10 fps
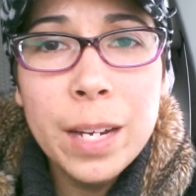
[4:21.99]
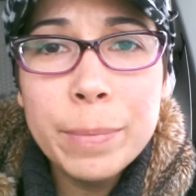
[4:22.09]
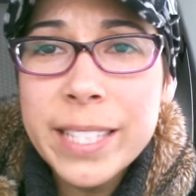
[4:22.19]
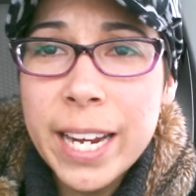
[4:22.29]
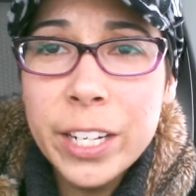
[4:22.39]

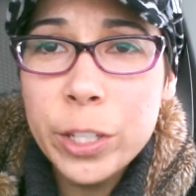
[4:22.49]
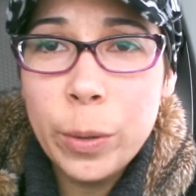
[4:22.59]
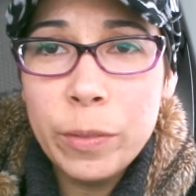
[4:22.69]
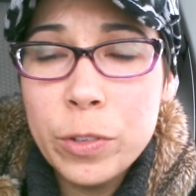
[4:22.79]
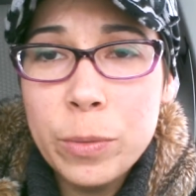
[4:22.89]
say to
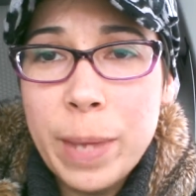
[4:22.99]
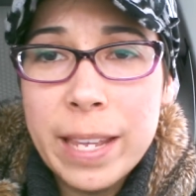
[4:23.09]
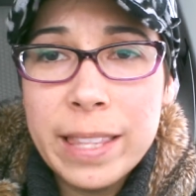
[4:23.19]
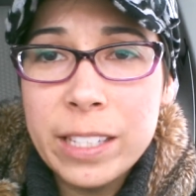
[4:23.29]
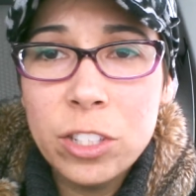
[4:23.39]
you if you
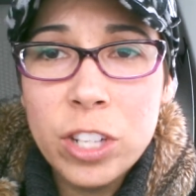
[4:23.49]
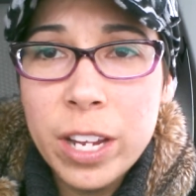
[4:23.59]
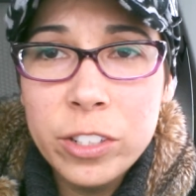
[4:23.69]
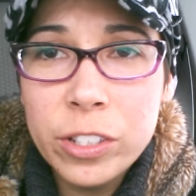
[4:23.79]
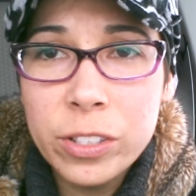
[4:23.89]
make these
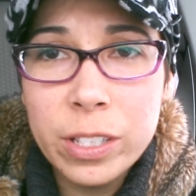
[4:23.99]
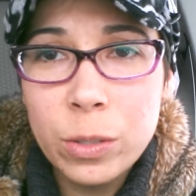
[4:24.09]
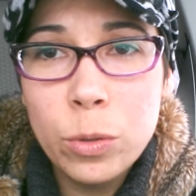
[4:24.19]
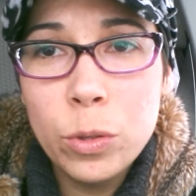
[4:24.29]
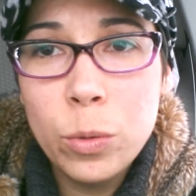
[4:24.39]
changes
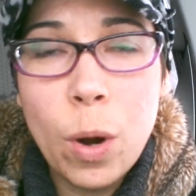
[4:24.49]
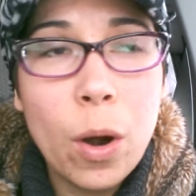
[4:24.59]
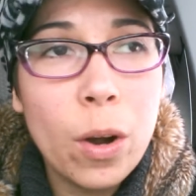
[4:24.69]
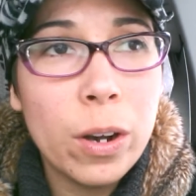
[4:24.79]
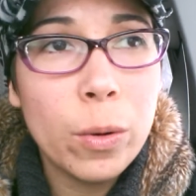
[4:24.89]
in who you
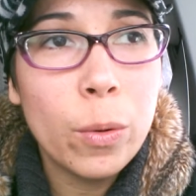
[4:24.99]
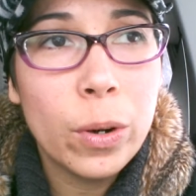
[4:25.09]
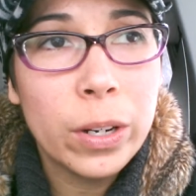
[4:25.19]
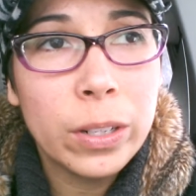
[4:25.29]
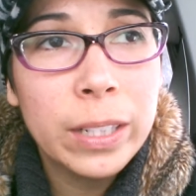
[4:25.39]
are,
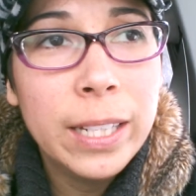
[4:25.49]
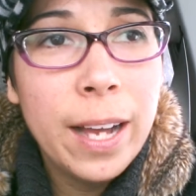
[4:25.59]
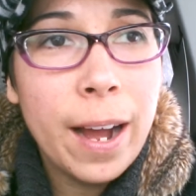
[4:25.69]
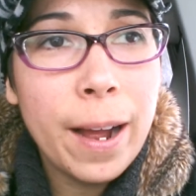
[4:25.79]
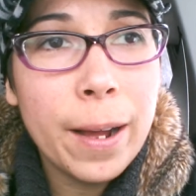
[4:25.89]
or
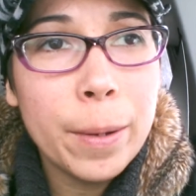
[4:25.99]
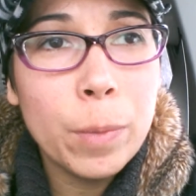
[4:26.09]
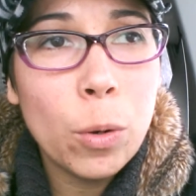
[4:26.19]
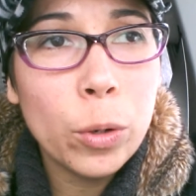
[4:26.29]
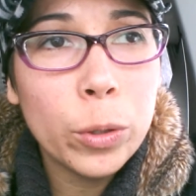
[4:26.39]
how